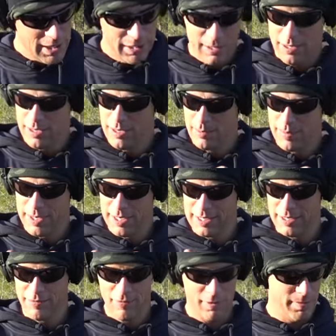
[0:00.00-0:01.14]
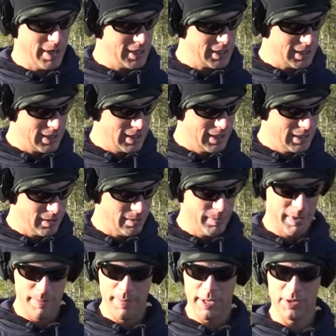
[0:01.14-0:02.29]
A little bit of deformation, a little
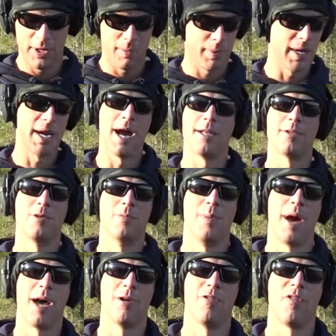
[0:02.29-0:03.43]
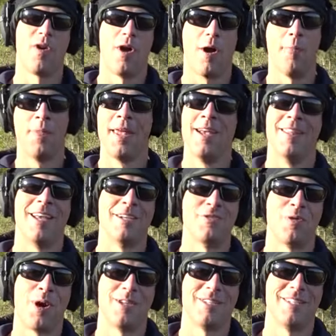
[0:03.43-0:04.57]
bit of melting, but not too bad overall. Thanks for
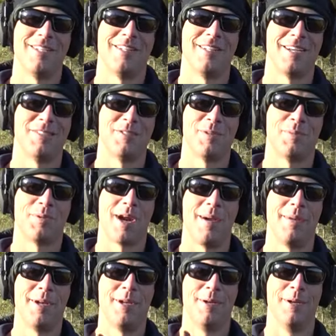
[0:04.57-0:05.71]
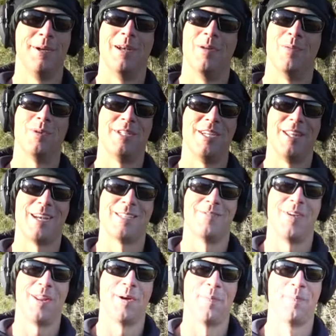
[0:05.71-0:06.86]
watching. Thanks for subscribing. We'll see you in the next
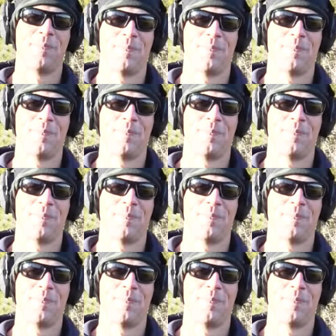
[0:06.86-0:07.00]
video.